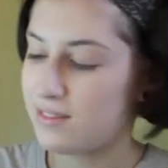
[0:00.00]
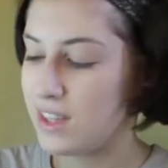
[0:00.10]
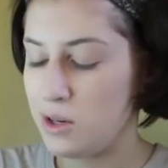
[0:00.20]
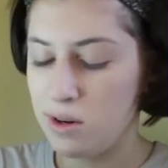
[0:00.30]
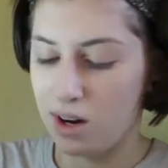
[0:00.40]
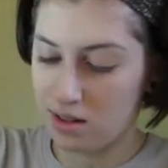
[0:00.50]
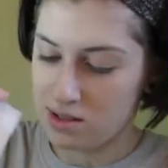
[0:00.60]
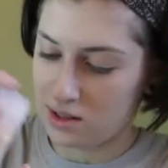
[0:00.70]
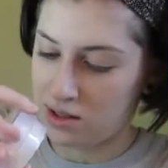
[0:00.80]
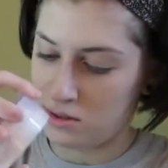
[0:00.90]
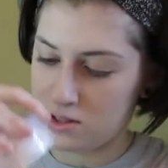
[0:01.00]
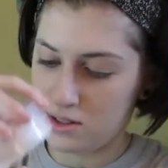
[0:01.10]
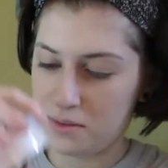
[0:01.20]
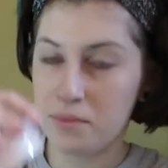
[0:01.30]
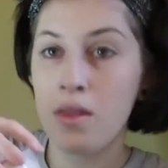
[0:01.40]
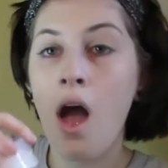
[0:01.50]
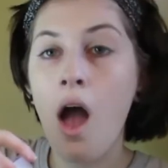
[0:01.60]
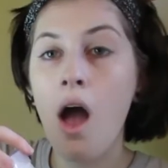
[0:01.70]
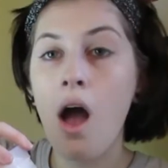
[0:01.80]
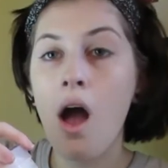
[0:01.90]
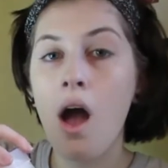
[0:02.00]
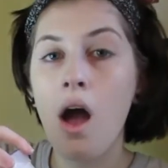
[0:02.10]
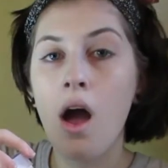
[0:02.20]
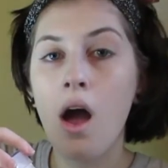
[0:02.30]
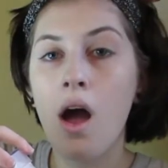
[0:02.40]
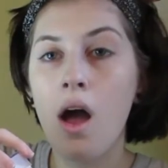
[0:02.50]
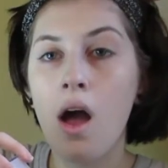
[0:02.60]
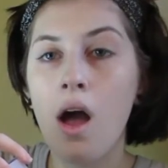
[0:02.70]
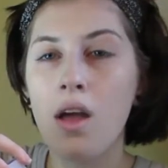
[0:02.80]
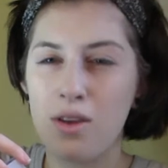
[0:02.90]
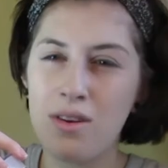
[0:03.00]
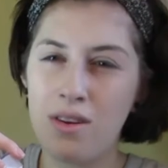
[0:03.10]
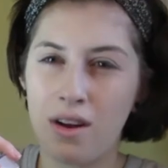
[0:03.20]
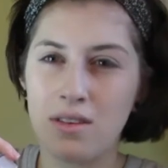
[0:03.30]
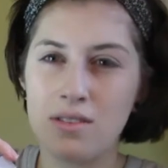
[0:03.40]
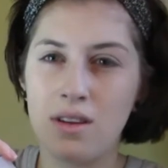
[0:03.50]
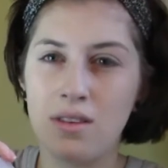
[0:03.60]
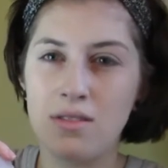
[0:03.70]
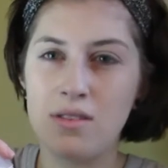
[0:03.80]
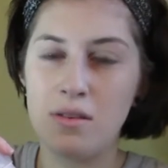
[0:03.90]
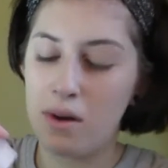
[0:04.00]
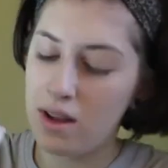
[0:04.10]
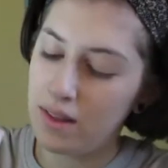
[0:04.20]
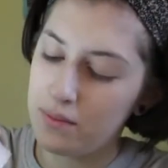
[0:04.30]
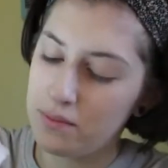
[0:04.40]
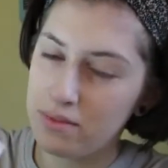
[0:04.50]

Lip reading: Can you curse on YouTube? You can curse on YouTube, right?